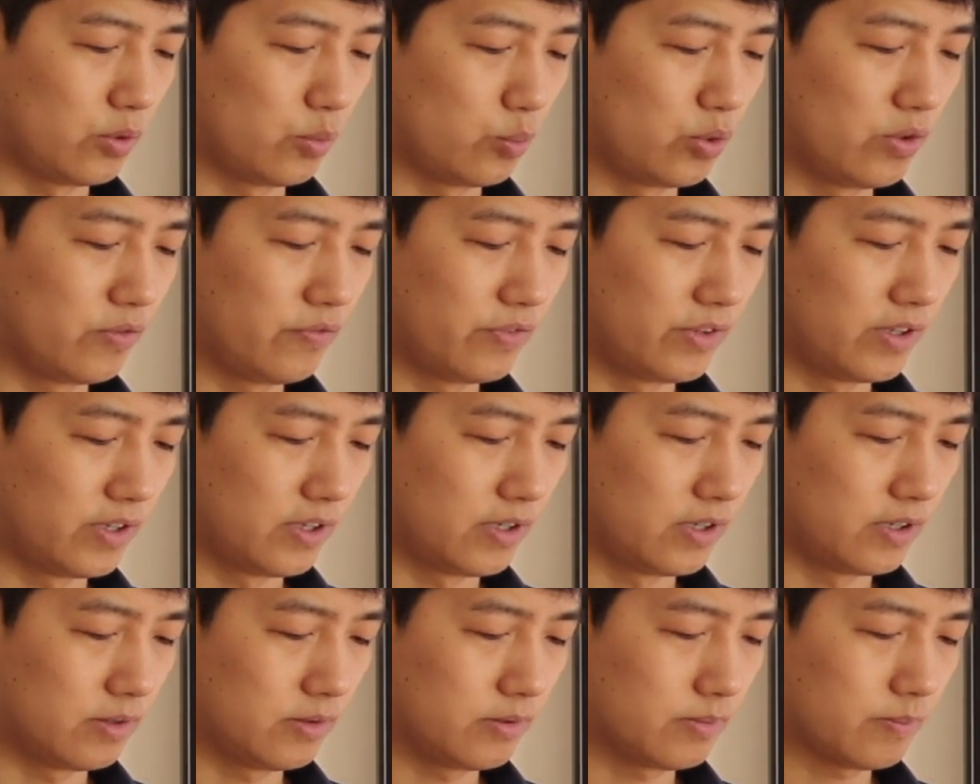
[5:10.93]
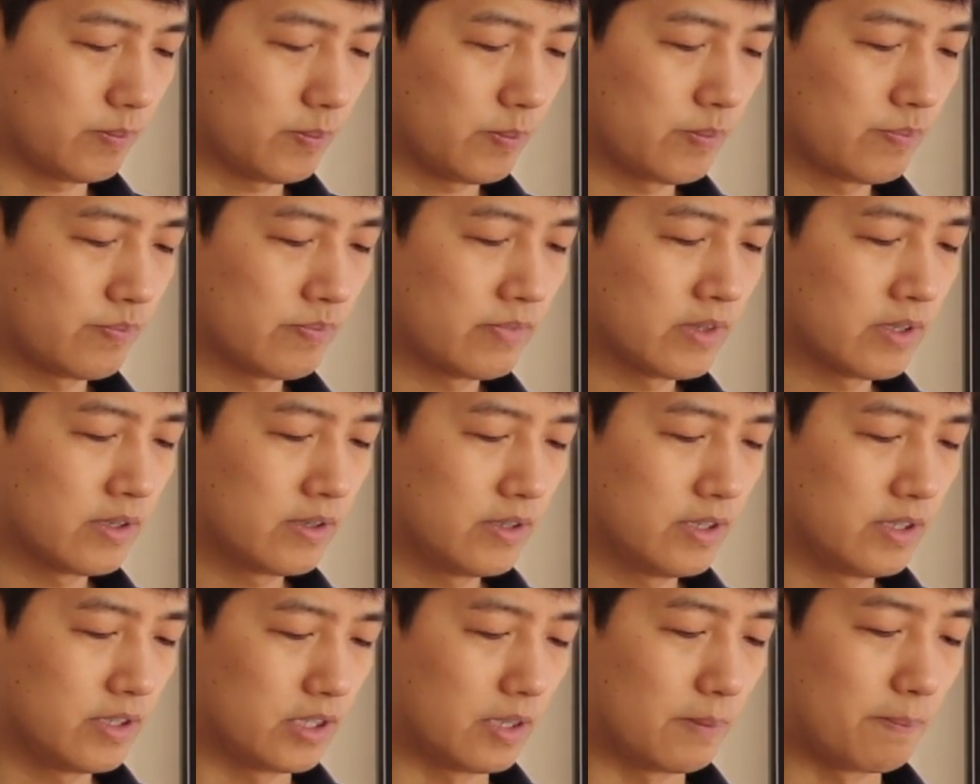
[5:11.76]
with
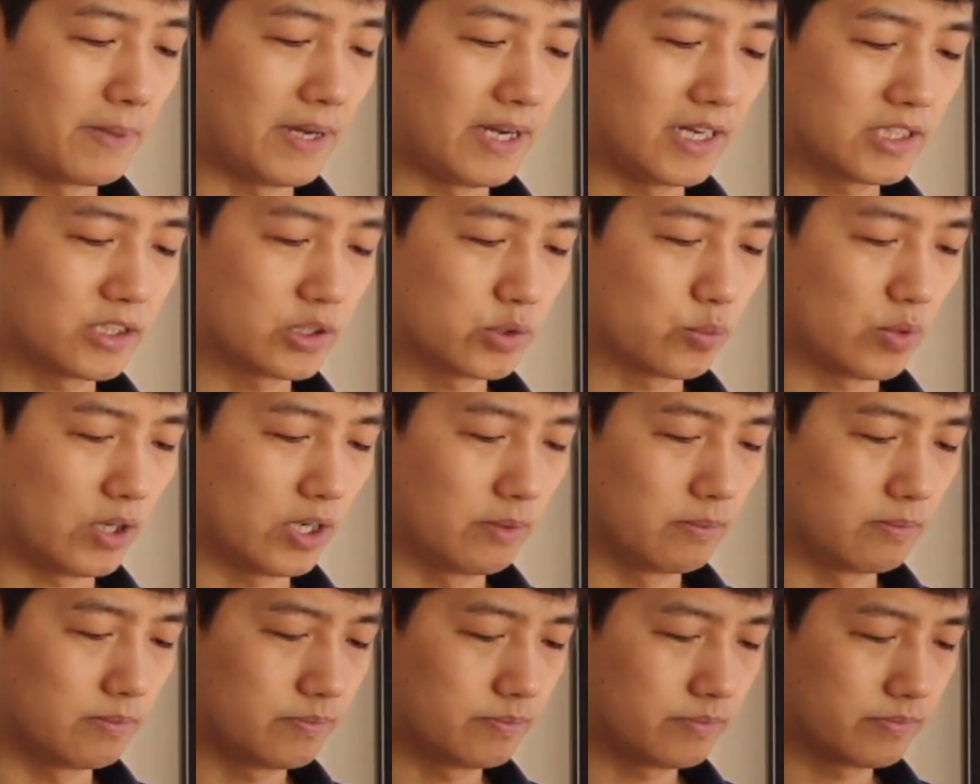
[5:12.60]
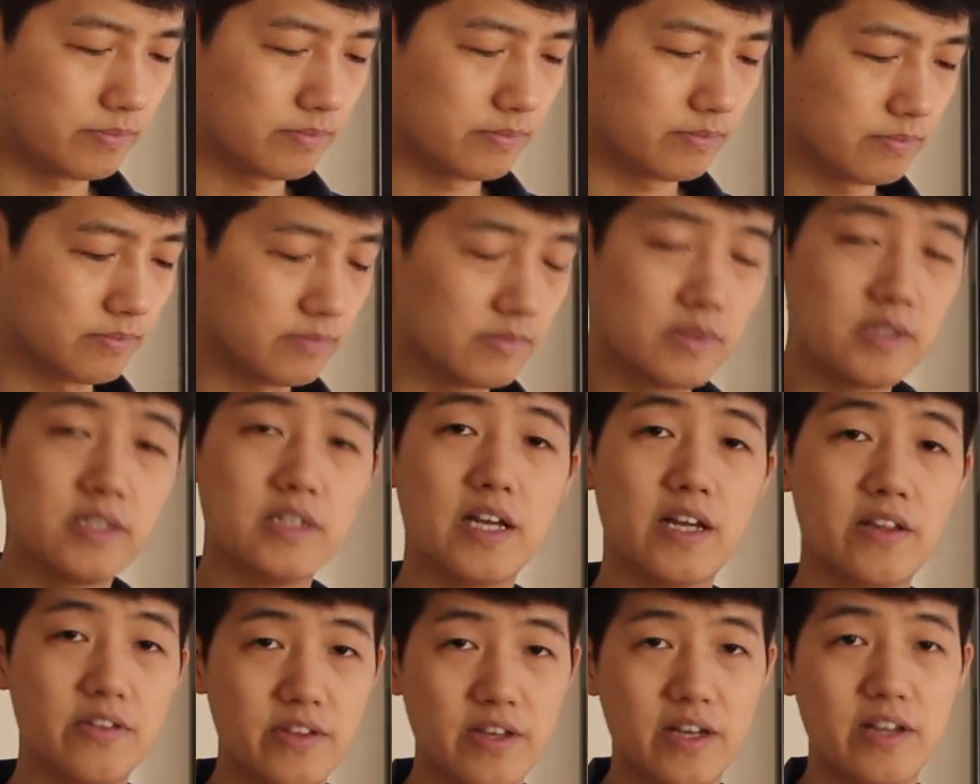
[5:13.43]
the back swipe,
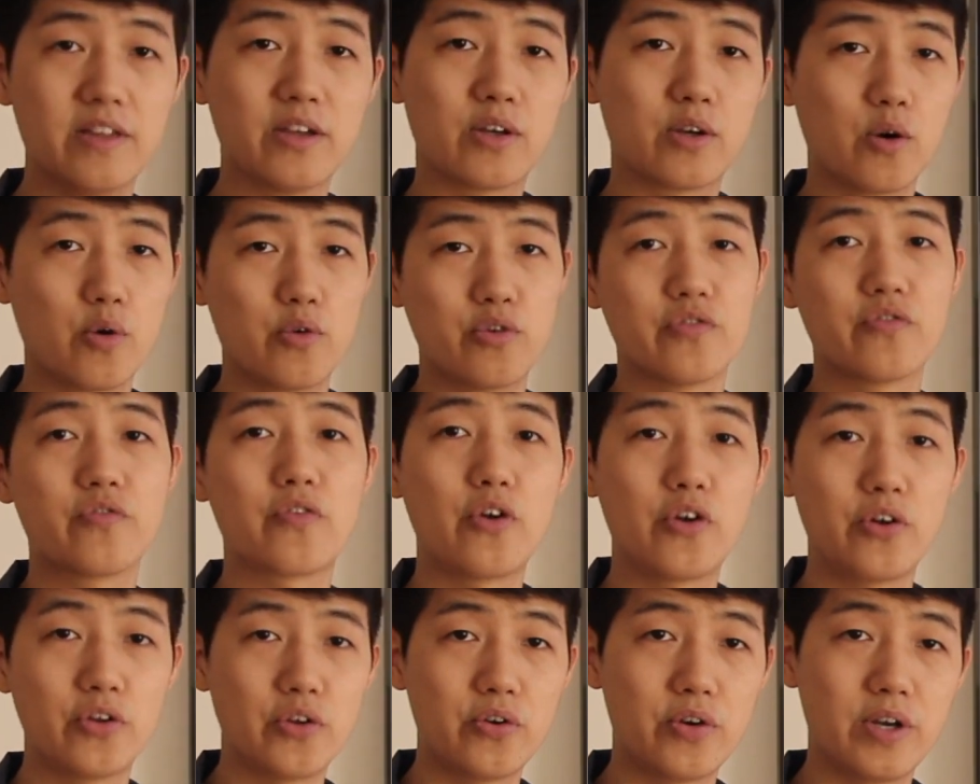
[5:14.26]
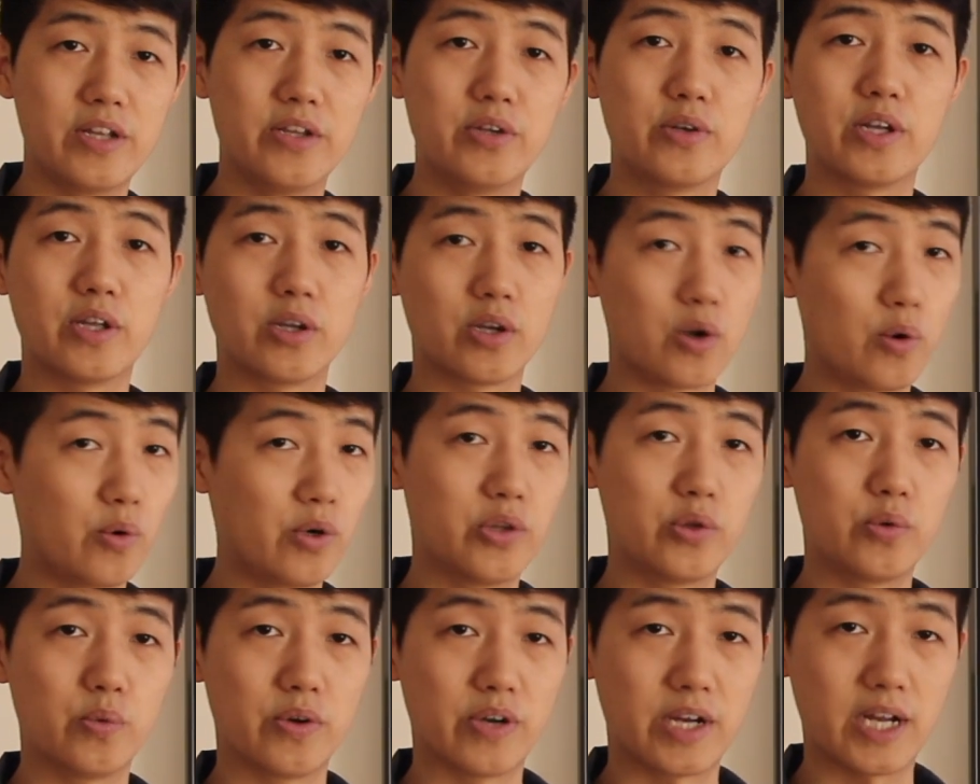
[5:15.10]
and then it goes further, and you can go
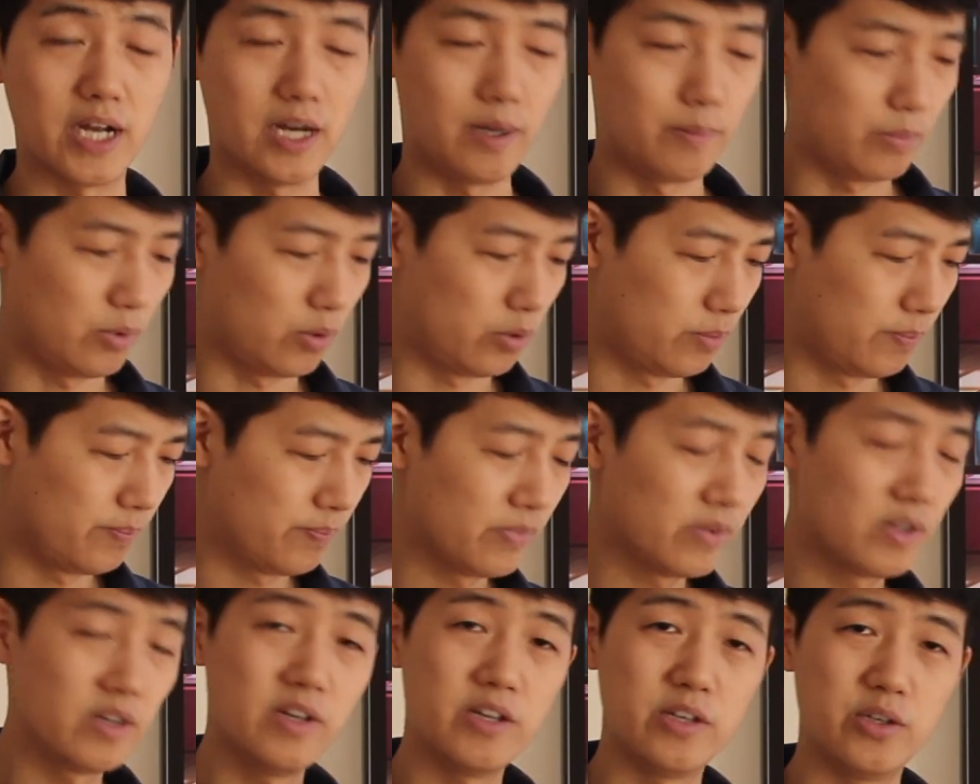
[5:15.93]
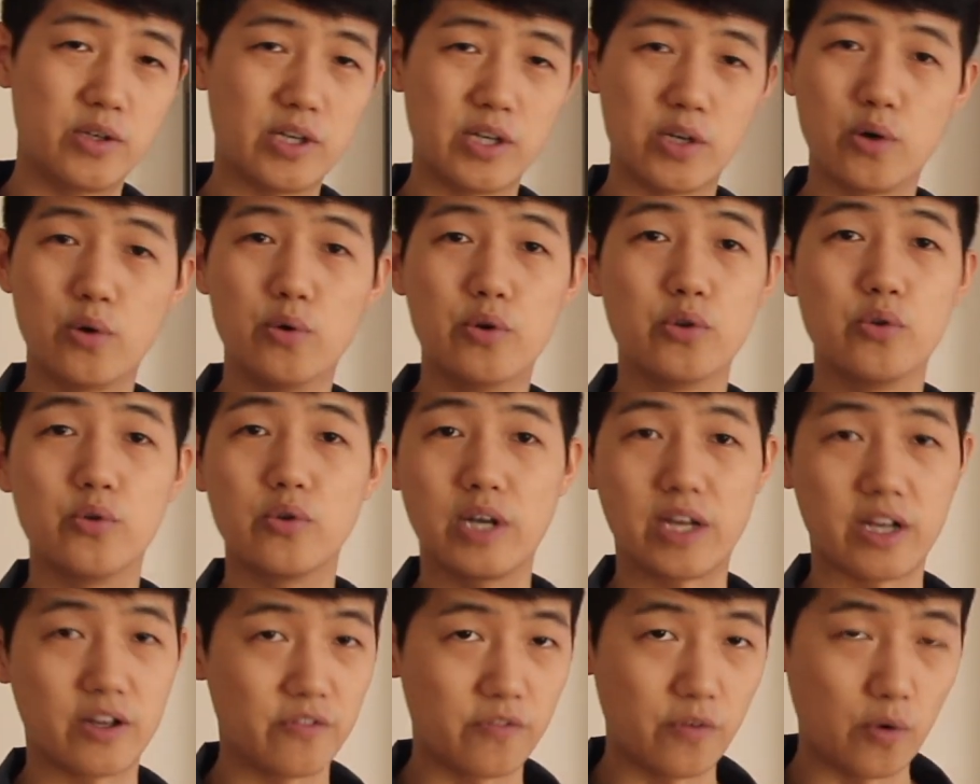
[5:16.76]
into a combo. You can go into
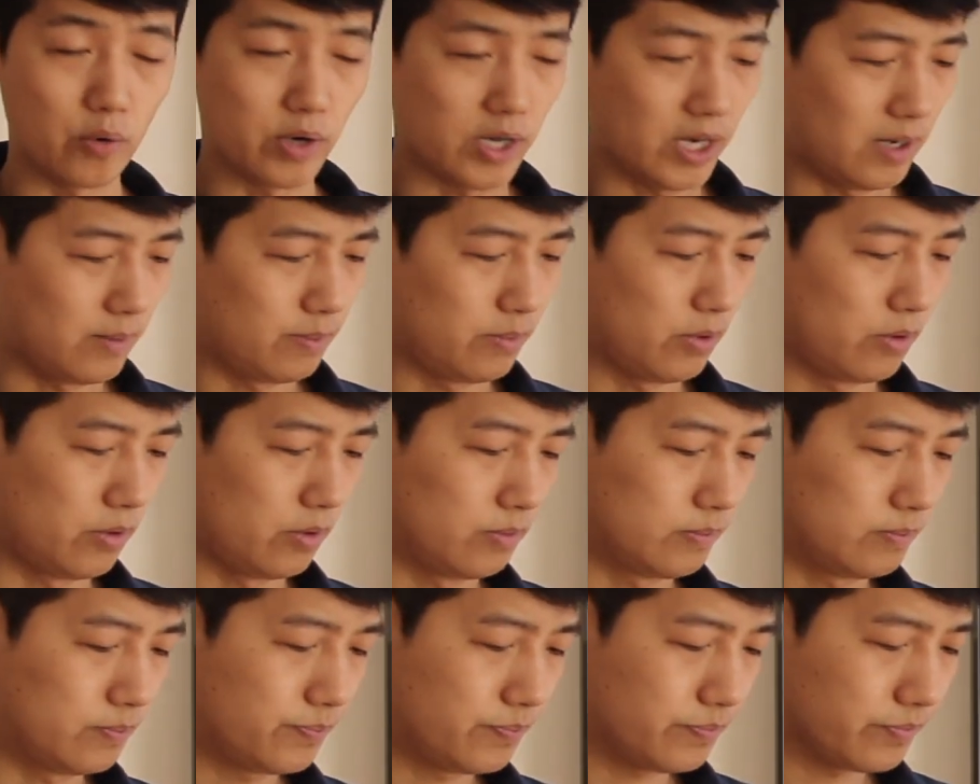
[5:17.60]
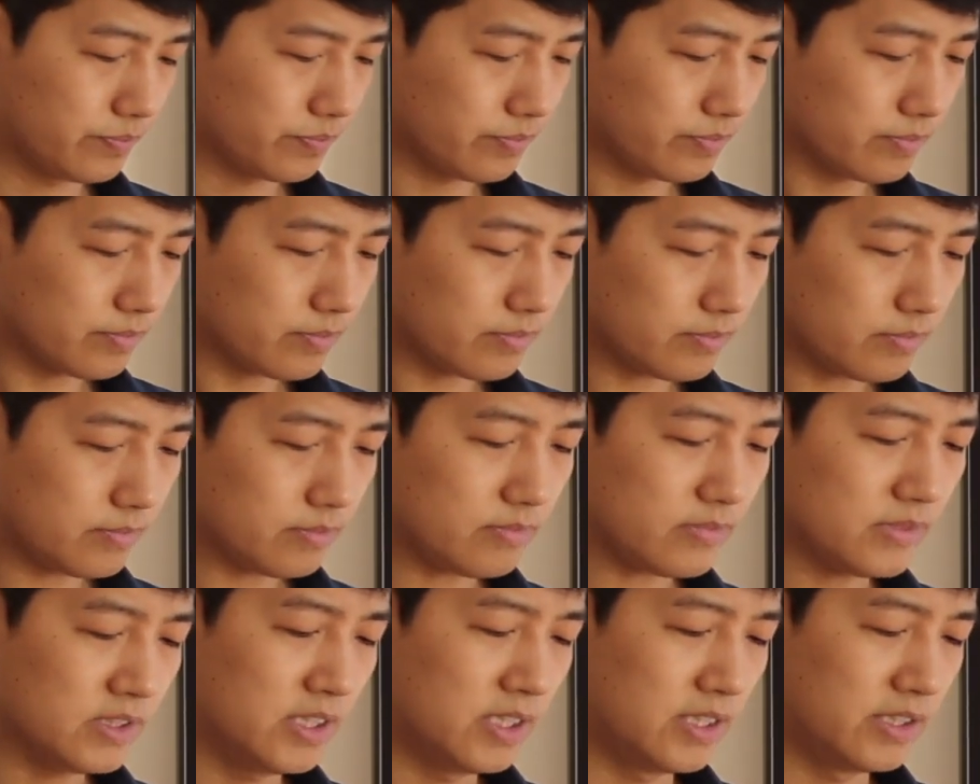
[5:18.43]
like a full combo,
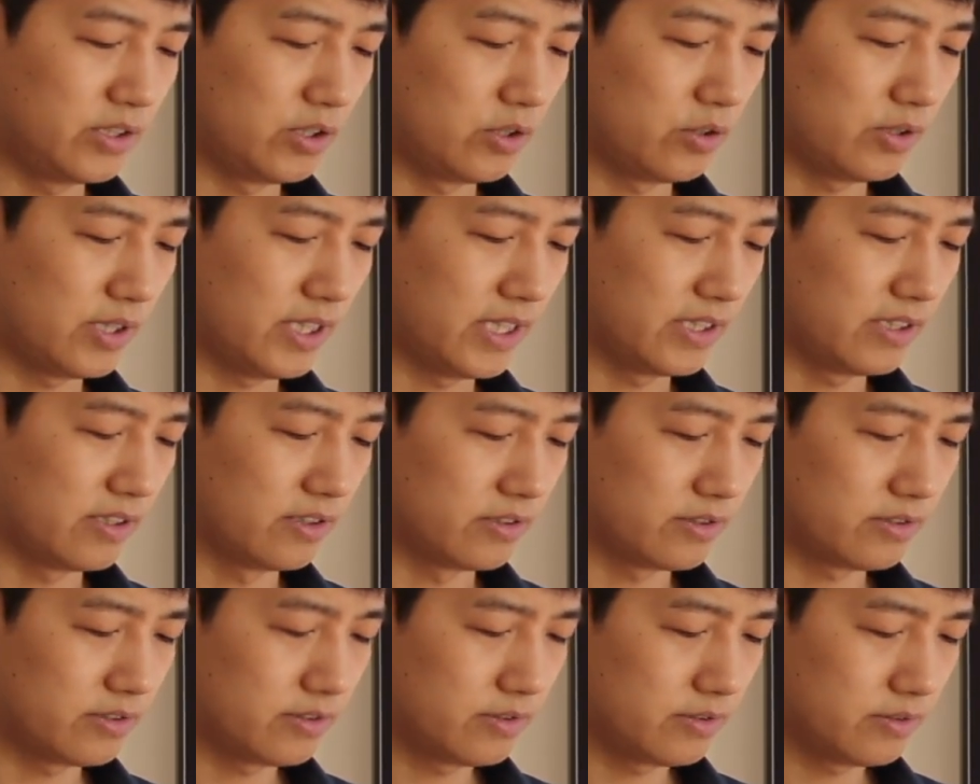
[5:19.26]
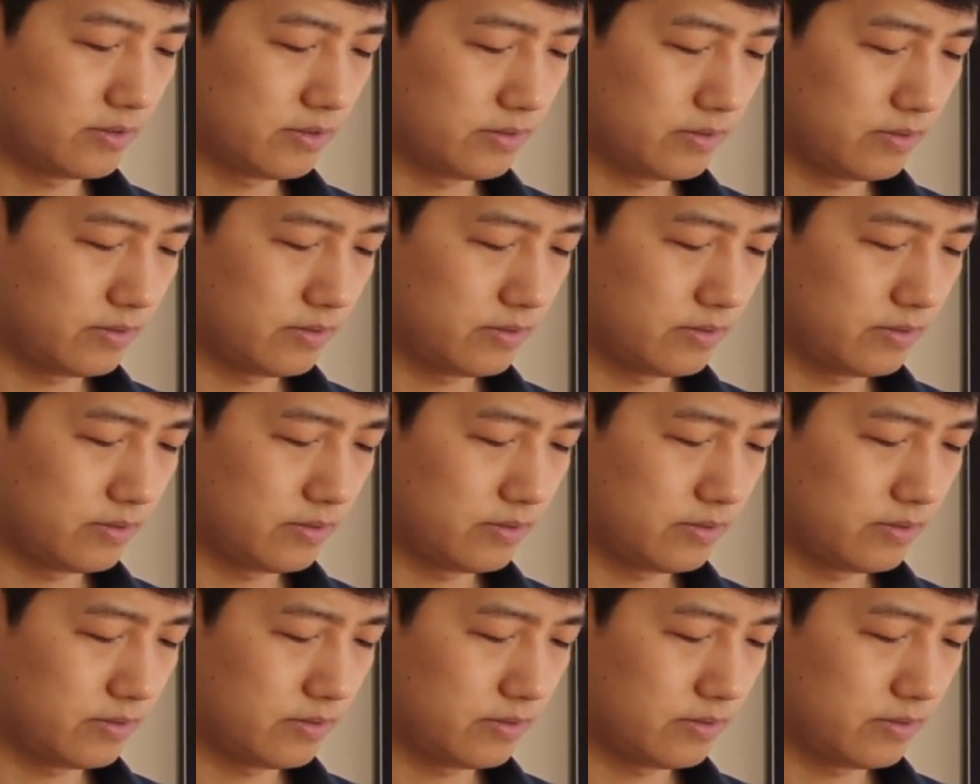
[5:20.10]
like this.